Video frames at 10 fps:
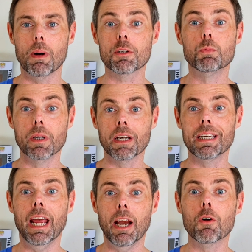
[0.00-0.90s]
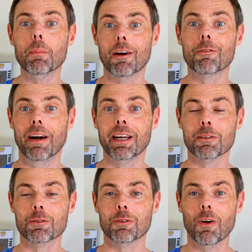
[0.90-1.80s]
much we're going to care about
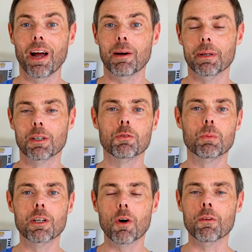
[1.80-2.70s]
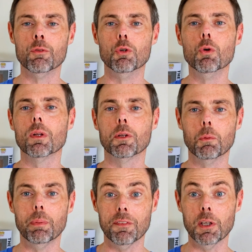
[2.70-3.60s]
Frankenstein, because we kind of do a little
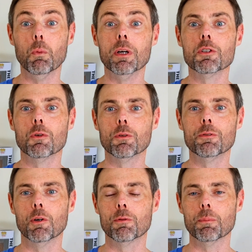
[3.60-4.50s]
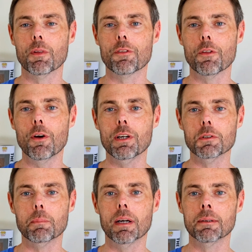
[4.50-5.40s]
bit in the original film from the
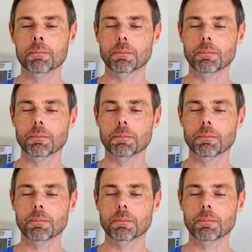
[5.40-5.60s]
30s, but